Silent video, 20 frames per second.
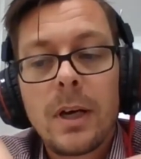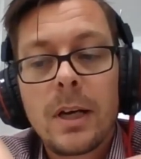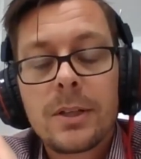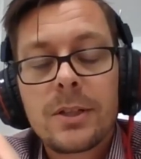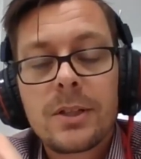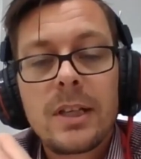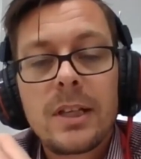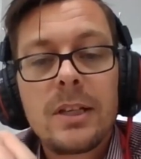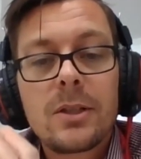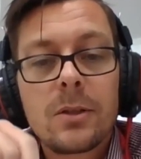
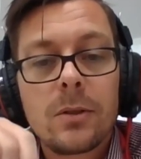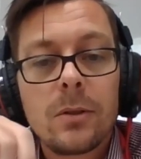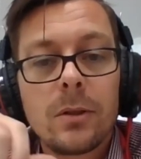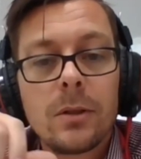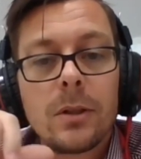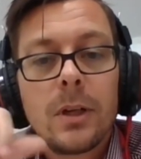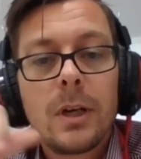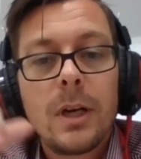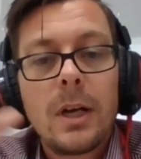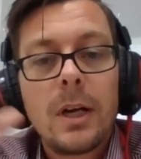Seesaw,
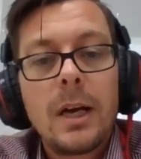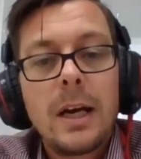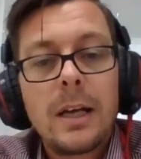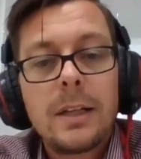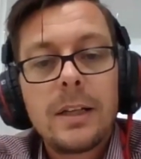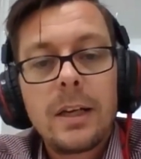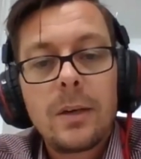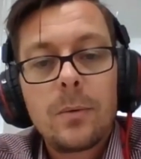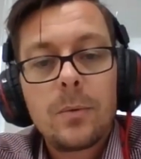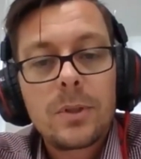
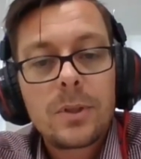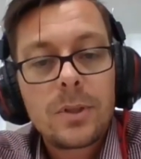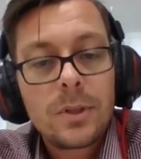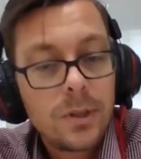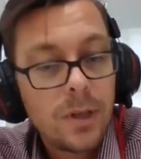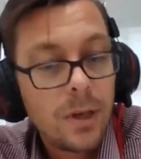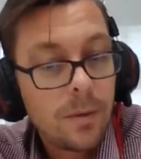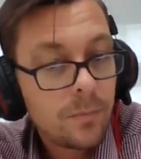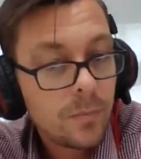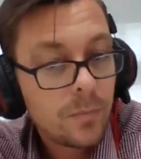and then it
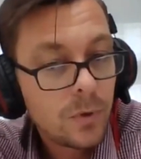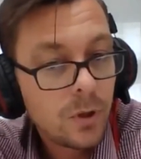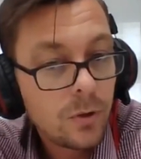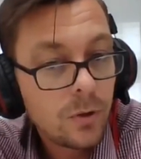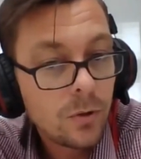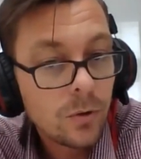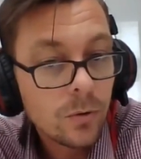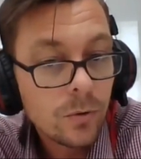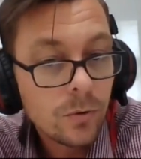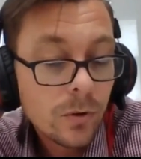was
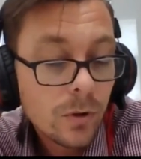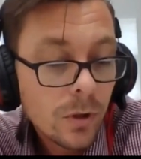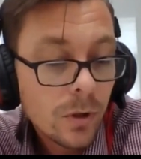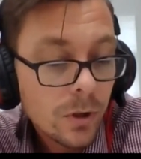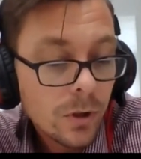Google